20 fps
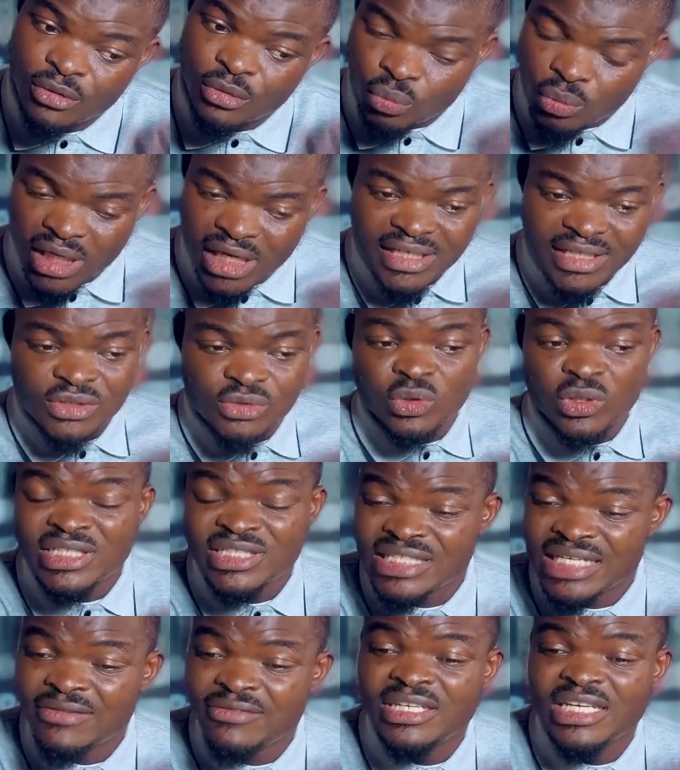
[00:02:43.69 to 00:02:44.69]
While this one is
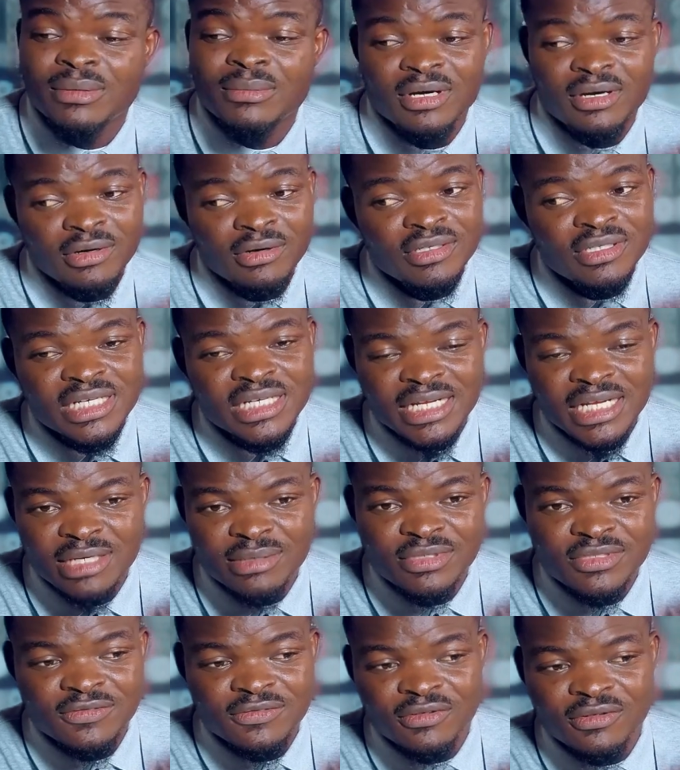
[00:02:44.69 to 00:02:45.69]
having about 100
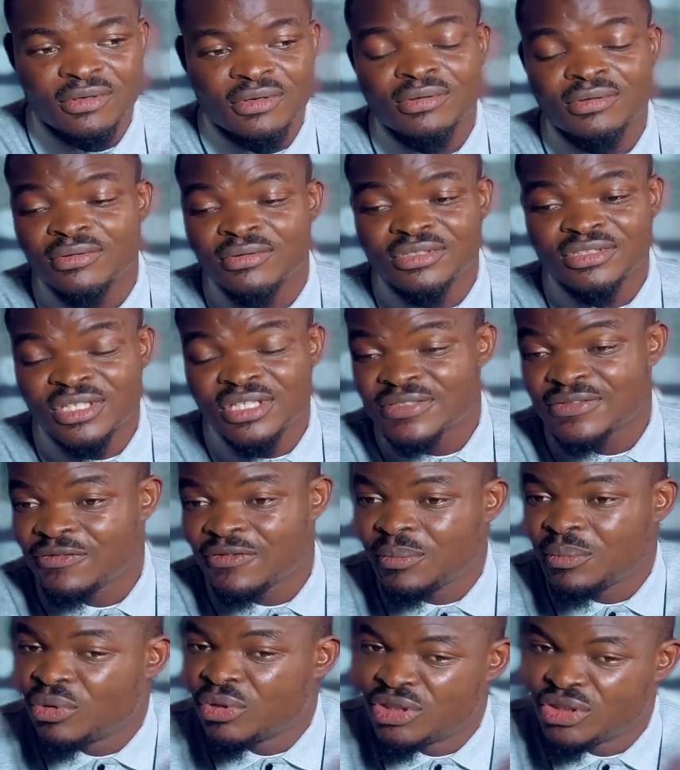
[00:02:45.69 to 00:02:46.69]
amps for just
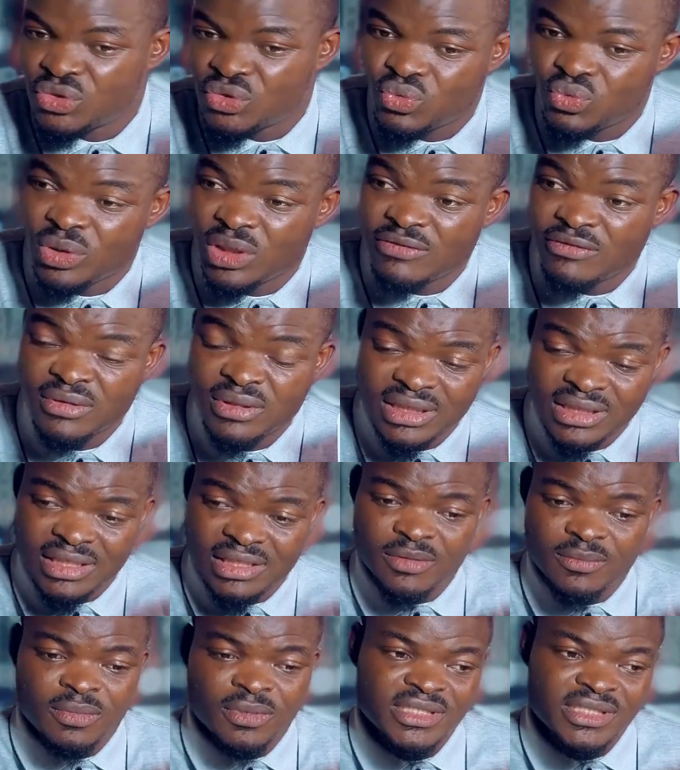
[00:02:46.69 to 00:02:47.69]
4.2, even the
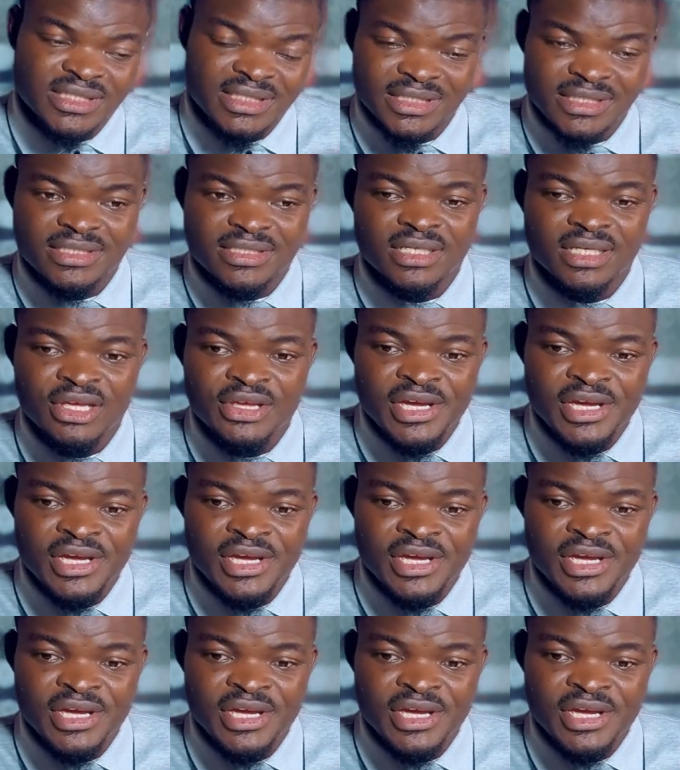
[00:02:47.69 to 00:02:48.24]
3.6.